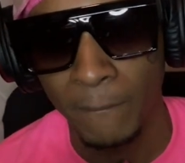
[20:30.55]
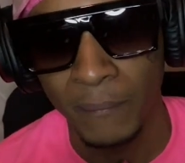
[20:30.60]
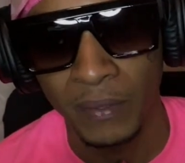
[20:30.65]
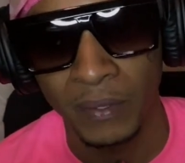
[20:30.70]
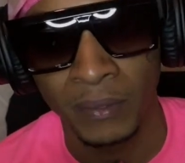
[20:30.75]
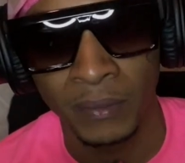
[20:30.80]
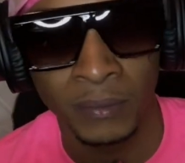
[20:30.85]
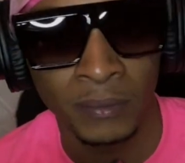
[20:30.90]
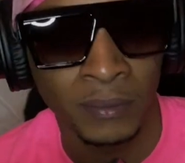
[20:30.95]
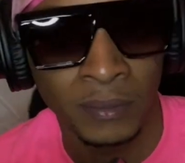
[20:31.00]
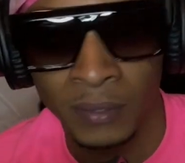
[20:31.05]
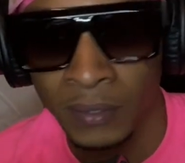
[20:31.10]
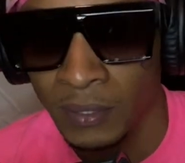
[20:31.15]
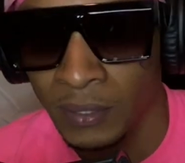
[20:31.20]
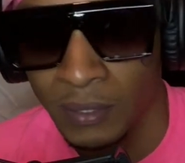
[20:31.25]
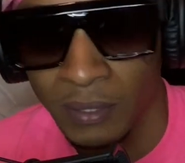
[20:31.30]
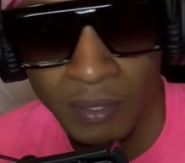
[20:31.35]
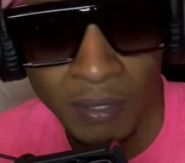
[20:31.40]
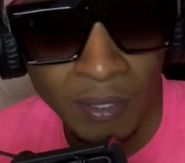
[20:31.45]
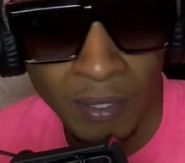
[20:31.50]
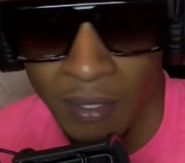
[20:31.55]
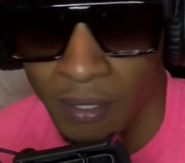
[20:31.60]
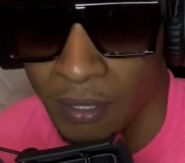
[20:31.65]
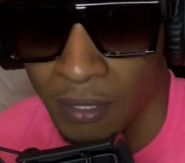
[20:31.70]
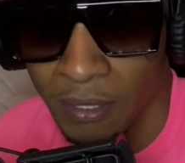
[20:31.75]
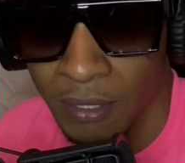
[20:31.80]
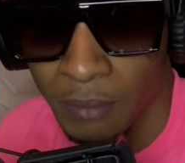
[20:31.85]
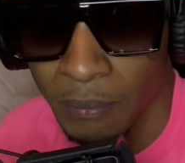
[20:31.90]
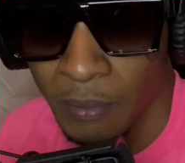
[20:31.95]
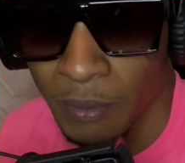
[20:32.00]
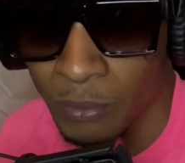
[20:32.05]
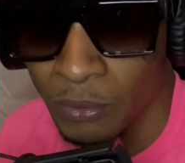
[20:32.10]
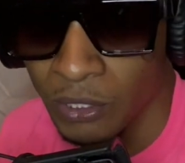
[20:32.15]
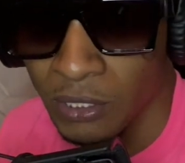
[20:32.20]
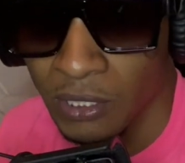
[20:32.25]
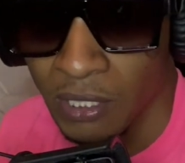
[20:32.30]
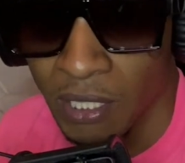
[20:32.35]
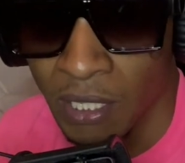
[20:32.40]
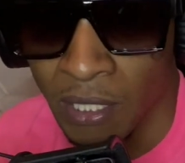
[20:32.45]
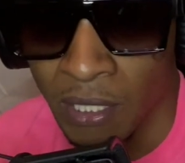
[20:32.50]
And people just
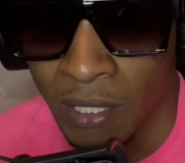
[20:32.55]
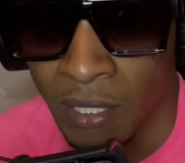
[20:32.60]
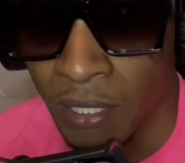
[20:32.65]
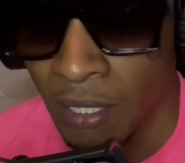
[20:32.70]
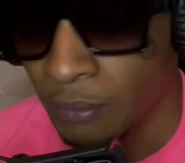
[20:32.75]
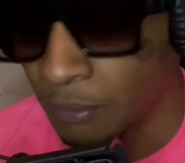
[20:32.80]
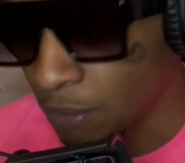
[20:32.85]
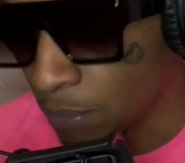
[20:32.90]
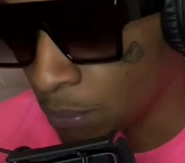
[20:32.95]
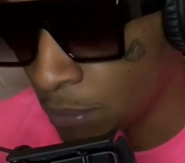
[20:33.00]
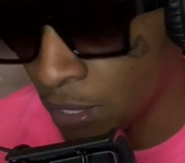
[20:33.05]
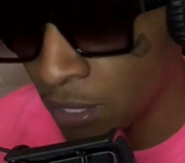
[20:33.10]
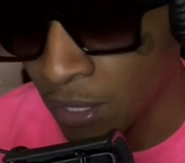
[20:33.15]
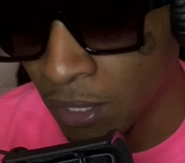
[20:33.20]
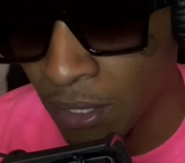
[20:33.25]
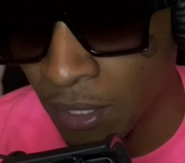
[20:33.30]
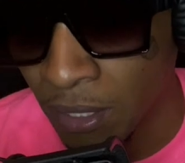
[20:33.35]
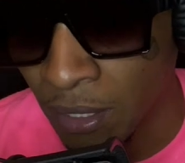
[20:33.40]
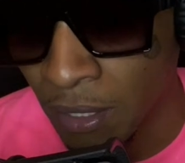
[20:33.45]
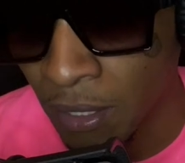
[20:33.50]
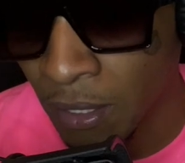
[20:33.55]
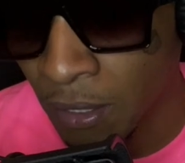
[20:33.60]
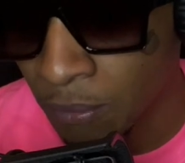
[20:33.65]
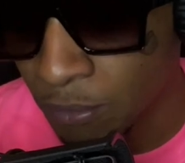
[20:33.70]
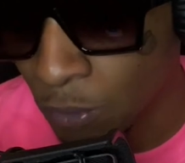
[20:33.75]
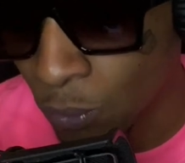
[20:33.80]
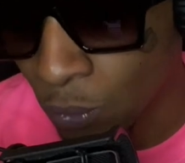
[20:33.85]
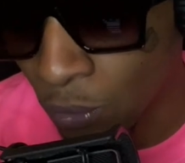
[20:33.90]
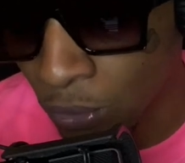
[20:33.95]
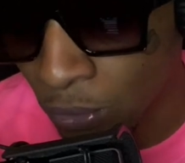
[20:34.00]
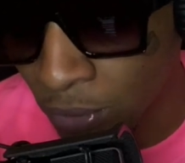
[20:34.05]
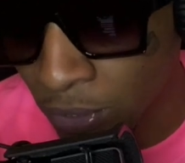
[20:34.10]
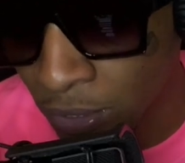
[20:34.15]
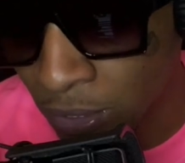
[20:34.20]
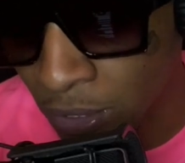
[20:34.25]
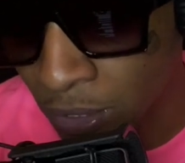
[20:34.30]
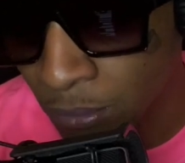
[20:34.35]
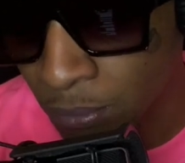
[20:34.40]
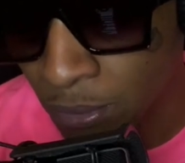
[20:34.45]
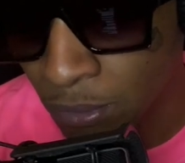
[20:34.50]
eat it up. The media eat it up. The world eat
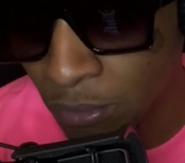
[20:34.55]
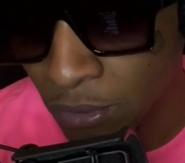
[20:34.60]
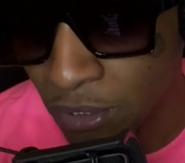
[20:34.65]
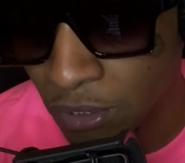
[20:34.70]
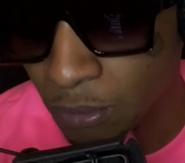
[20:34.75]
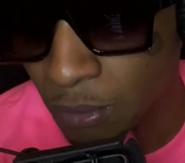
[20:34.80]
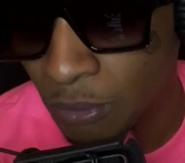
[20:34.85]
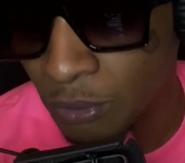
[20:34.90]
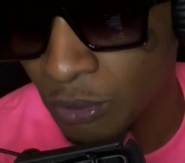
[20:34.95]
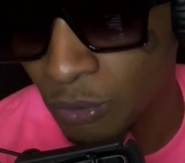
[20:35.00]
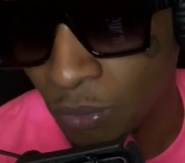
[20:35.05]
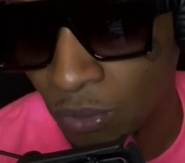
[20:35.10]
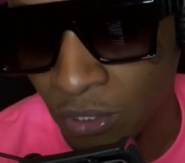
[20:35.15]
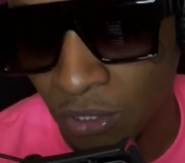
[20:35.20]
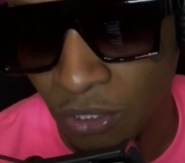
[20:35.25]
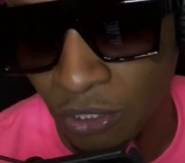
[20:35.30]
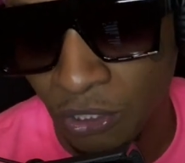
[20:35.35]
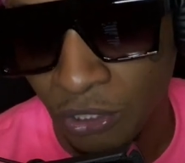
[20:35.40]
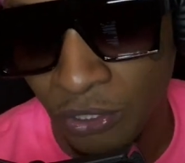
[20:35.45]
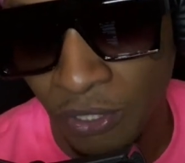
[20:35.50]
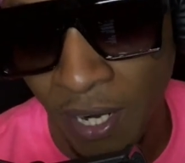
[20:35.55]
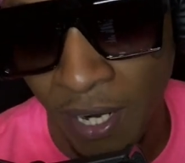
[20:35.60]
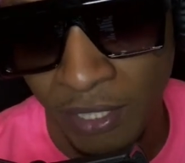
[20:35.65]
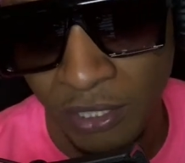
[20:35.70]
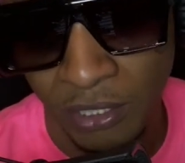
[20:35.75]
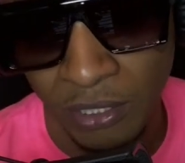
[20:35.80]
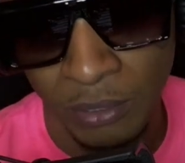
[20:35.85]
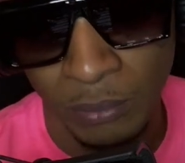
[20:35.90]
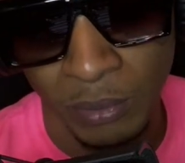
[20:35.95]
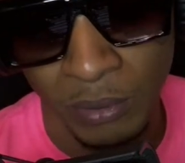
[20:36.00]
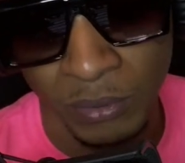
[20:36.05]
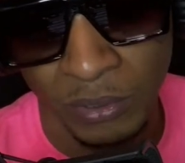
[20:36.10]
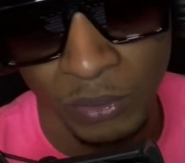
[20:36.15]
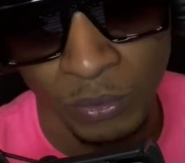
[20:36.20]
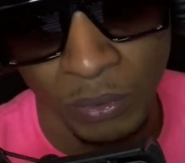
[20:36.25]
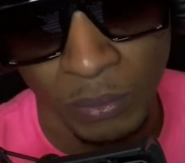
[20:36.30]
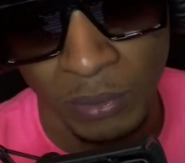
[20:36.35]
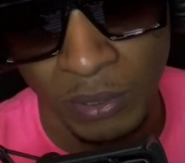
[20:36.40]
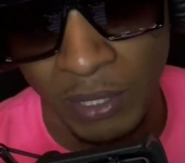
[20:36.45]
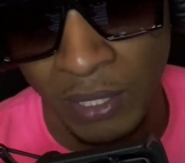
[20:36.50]
it up. People just want a distraction, and people just
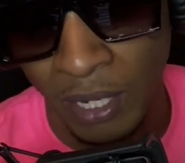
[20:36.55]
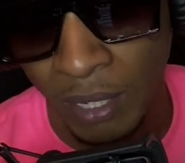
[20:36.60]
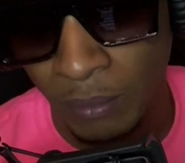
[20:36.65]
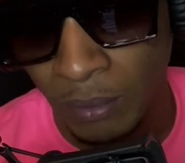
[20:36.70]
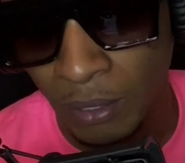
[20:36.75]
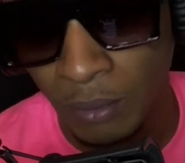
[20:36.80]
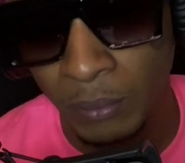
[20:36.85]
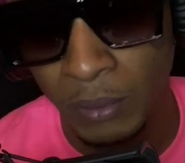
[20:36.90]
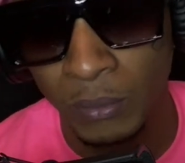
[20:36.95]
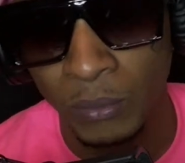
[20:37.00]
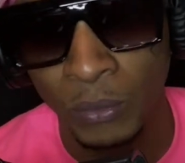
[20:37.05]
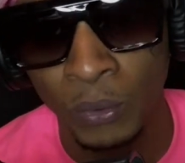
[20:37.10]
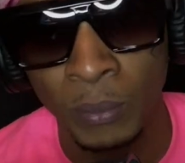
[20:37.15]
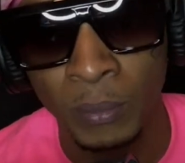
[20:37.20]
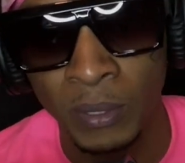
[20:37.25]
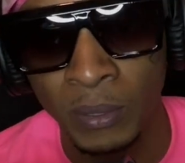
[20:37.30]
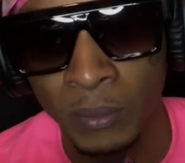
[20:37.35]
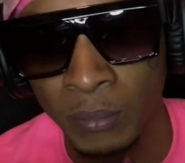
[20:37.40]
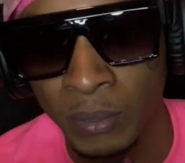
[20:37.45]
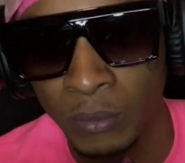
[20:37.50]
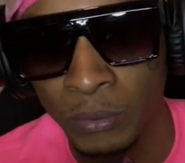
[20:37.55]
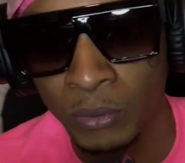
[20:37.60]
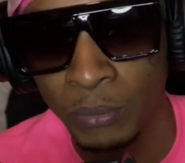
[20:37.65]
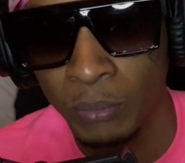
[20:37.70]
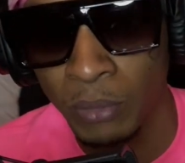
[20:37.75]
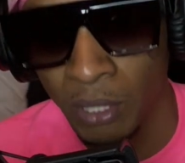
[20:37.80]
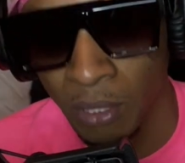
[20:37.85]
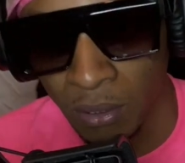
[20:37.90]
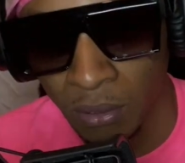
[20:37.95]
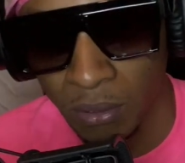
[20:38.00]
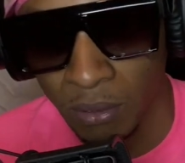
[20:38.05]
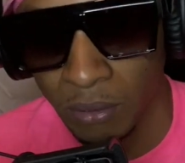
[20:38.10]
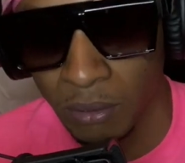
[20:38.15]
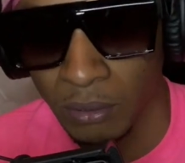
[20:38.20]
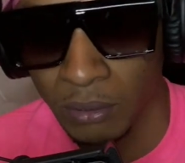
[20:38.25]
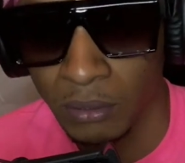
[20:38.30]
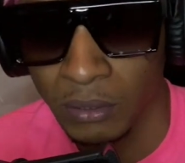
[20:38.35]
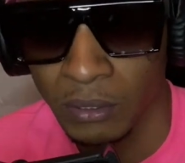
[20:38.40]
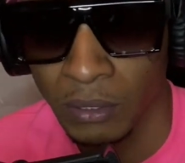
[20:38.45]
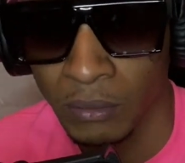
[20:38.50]
want to be nebby, and people want to be in people's business.
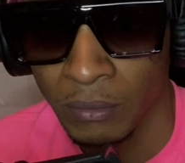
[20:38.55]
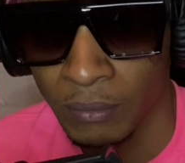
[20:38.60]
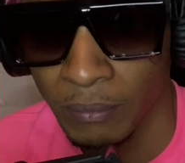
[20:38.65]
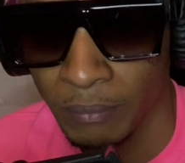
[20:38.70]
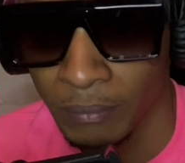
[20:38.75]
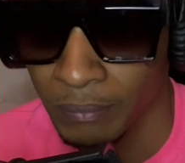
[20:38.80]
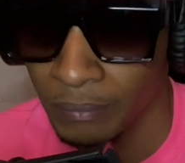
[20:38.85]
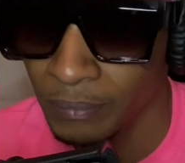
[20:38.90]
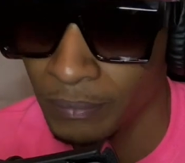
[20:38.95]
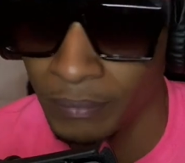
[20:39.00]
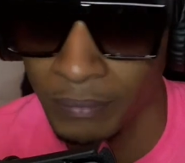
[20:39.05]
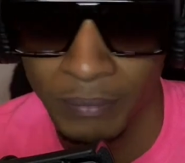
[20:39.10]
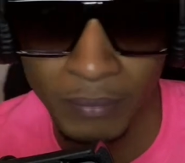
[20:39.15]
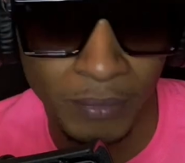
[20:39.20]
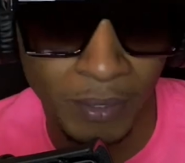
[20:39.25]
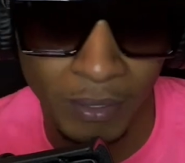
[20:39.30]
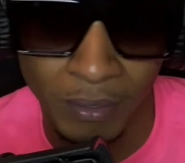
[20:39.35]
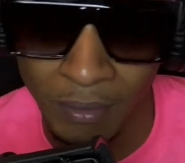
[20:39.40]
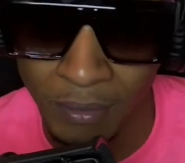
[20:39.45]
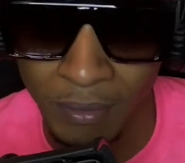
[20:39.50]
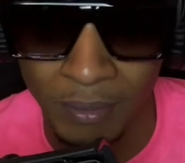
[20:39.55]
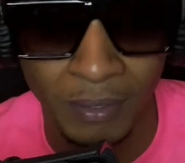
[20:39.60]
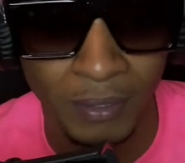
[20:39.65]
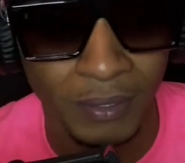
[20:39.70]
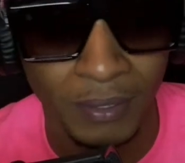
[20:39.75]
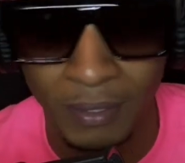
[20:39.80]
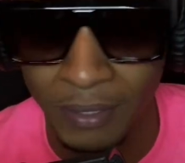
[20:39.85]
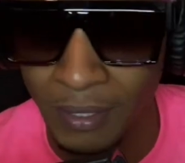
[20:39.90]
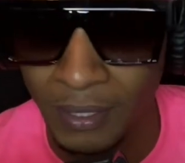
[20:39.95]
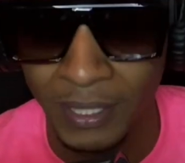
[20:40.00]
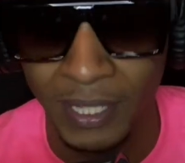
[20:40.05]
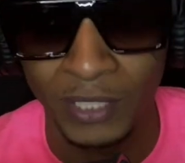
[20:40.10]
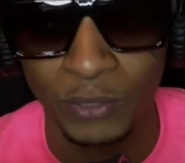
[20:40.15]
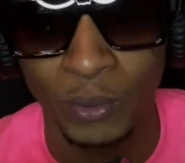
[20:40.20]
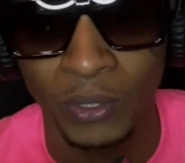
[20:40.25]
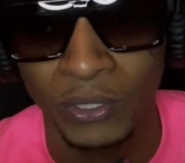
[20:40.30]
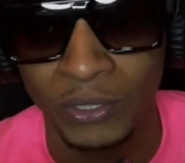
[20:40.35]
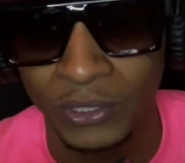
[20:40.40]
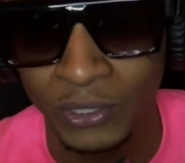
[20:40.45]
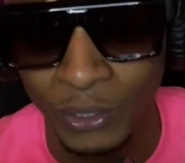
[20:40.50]
So that's why
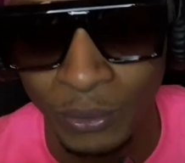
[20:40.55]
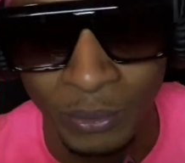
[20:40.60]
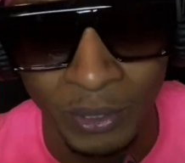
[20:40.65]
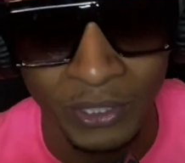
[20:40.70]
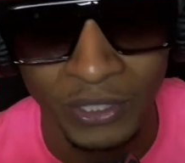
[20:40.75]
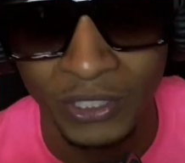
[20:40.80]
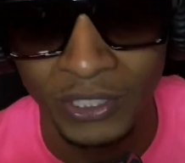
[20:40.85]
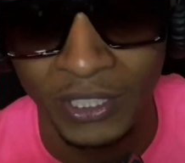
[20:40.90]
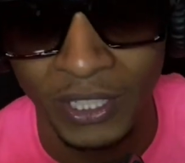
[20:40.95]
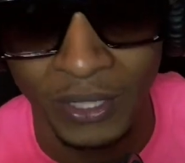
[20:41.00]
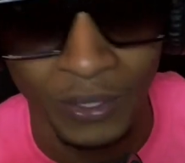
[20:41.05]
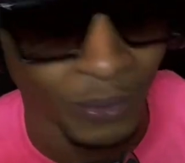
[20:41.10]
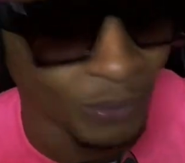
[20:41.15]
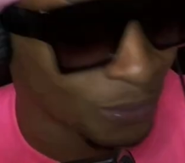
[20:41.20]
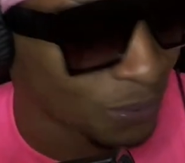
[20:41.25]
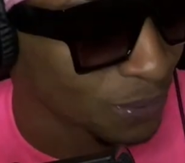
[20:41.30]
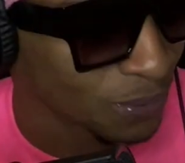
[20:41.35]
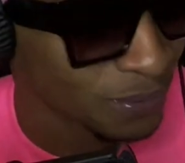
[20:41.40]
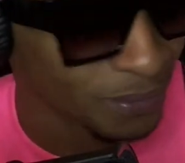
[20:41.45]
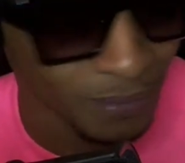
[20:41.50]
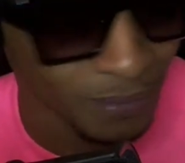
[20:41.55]
there's so much shit going on.